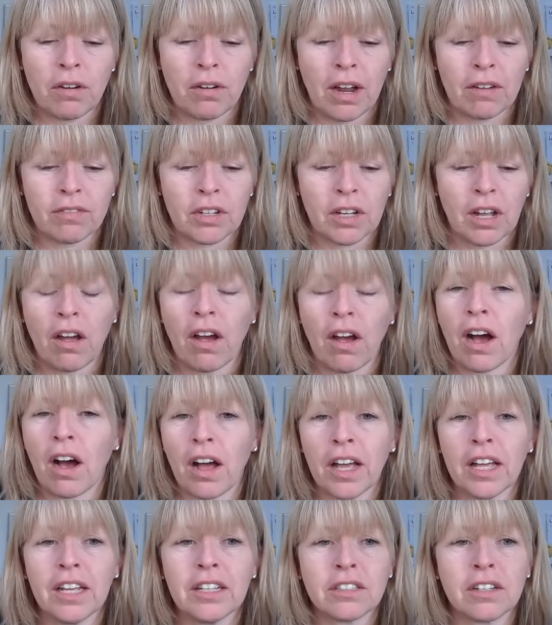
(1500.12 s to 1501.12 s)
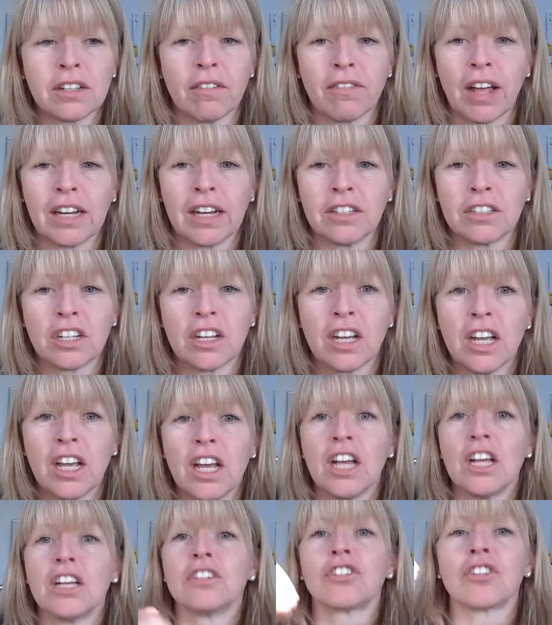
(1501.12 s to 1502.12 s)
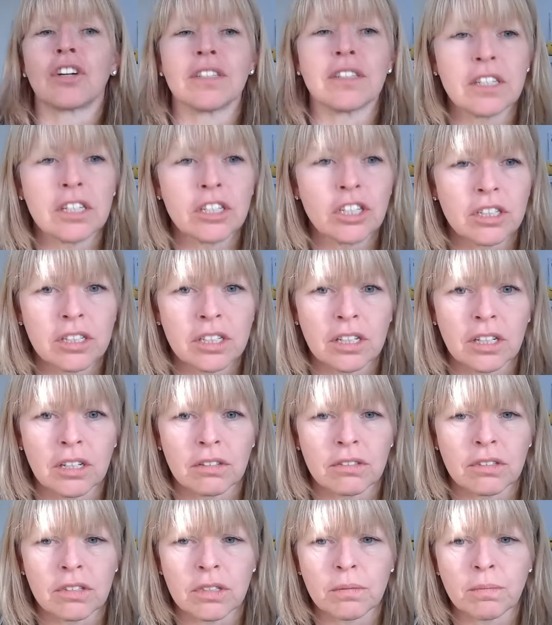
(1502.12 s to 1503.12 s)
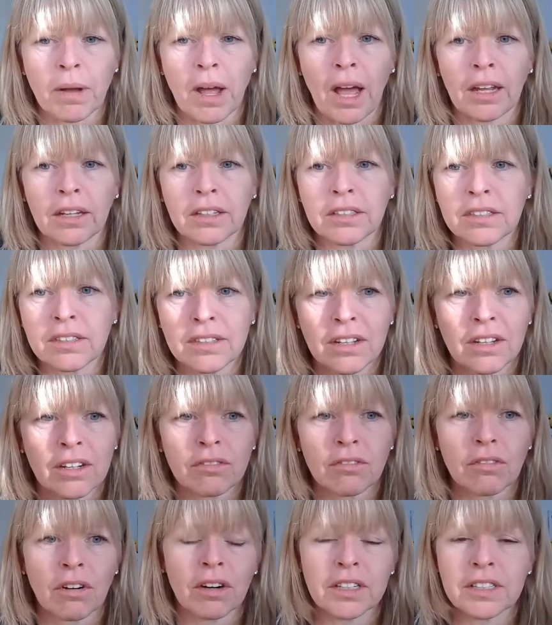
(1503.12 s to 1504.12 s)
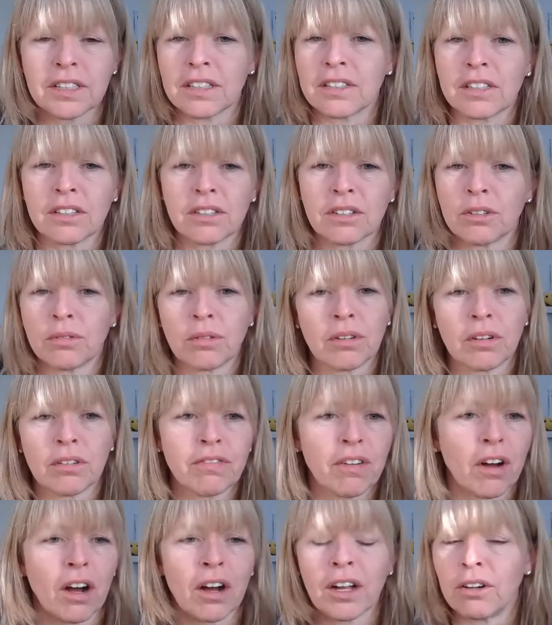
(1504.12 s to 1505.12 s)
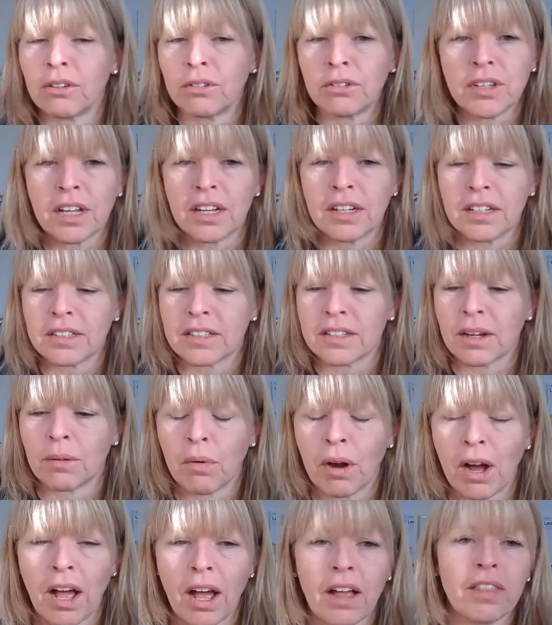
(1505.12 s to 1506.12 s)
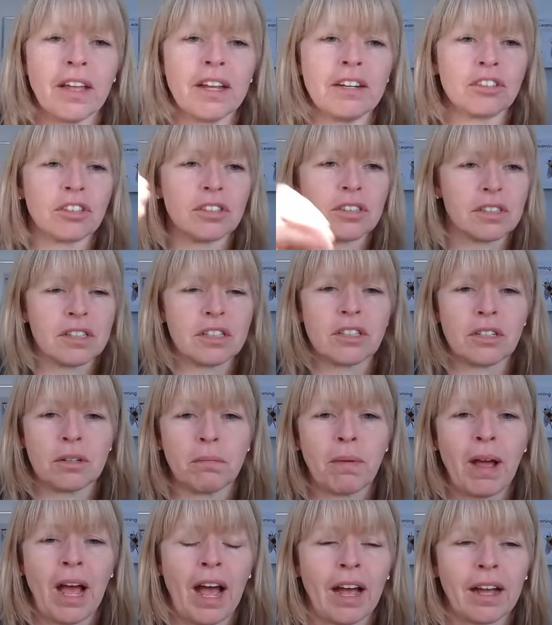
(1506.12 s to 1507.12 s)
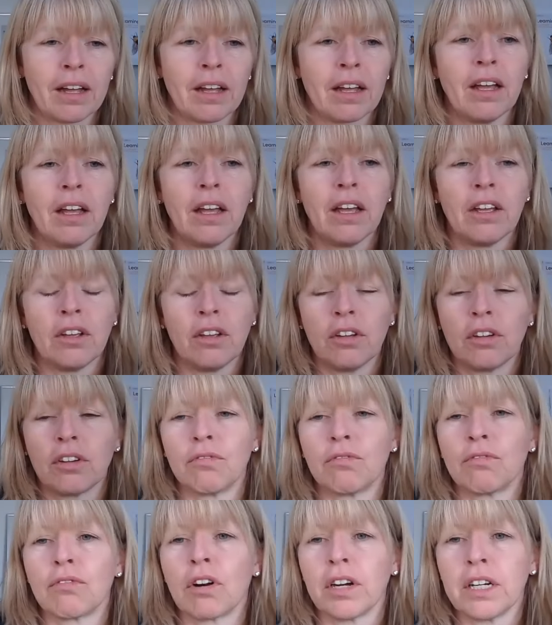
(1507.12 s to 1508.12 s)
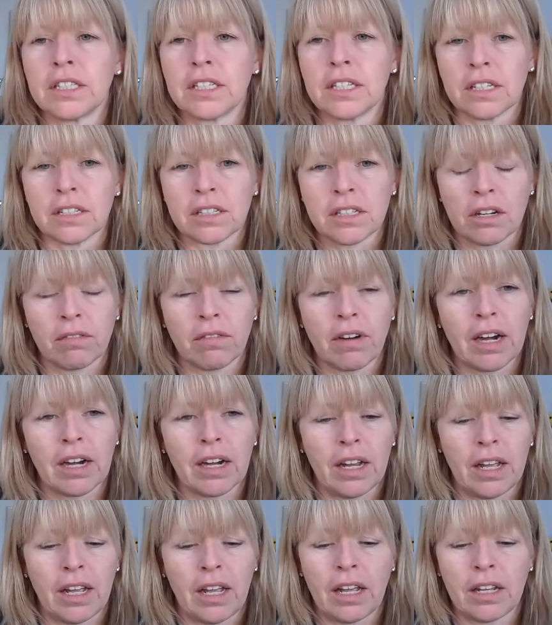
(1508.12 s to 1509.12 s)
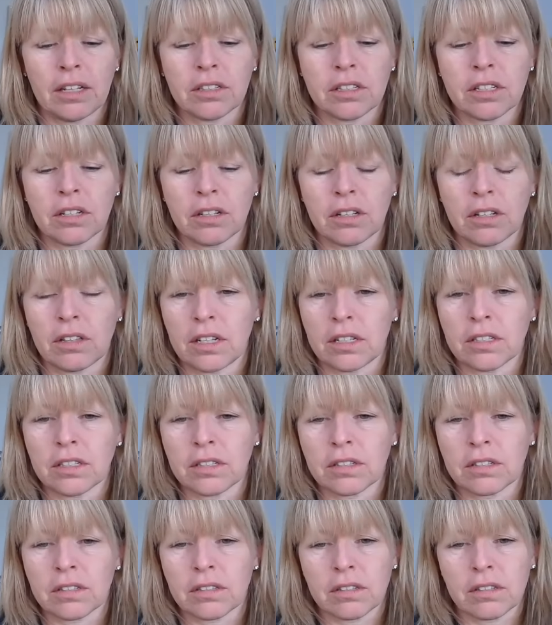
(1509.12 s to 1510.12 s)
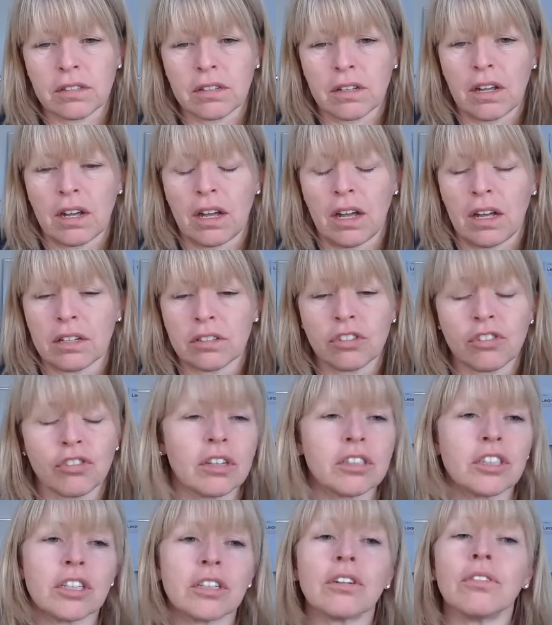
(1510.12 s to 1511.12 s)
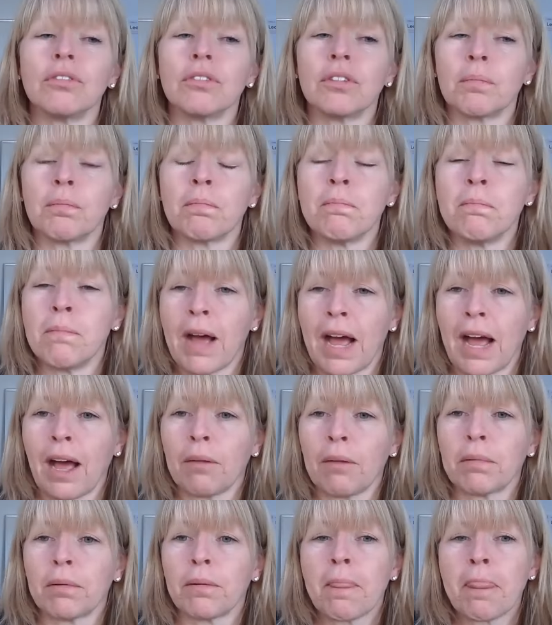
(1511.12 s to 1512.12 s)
don't have to go, ah, here's an event, transition to user space, write it to a file or send it somewhere, and then transition back. You can write it directly into this a structure called a map,